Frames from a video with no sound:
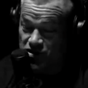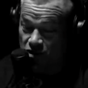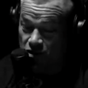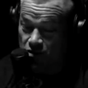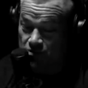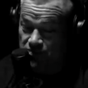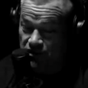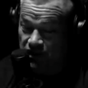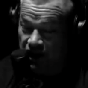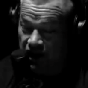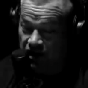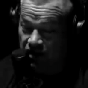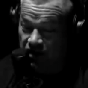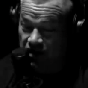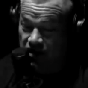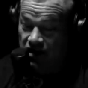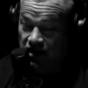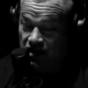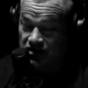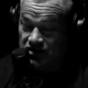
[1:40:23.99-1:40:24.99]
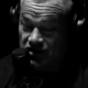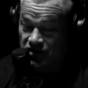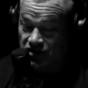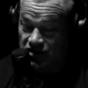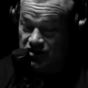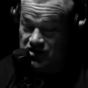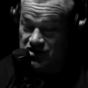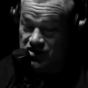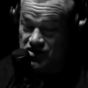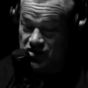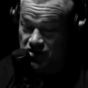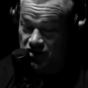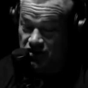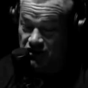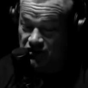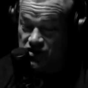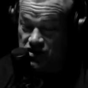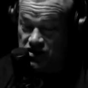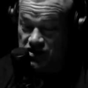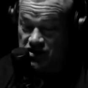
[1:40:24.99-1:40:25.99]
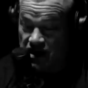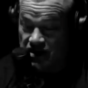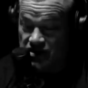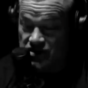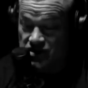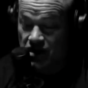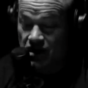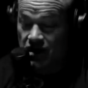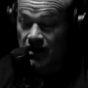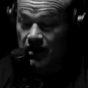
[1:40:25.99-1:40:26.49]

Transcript: own plan until he is certain of success.